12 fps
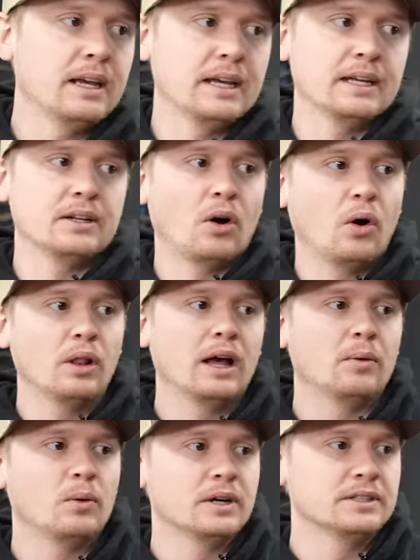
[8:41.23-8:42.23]
and all
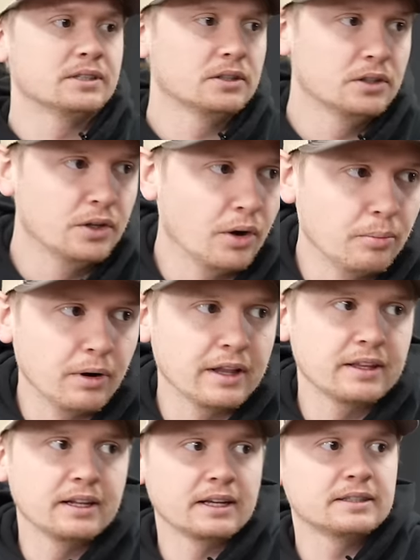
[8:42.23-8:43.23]
at once, no
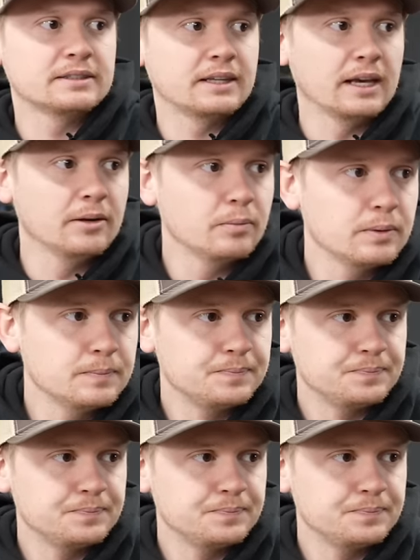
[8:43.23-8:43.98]
breath can escape.